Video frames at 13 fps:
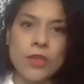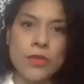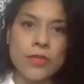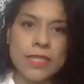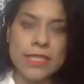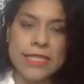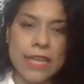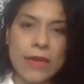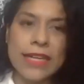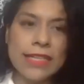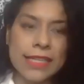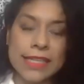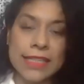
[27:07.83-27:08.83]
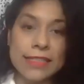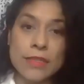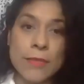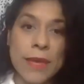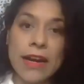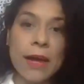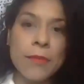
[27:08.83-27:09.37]
just sell anything. It doesn't
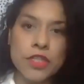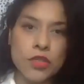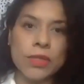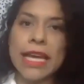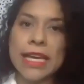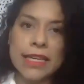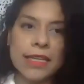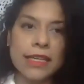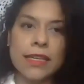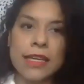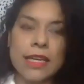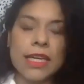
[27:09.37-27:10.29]
matter how much you like it,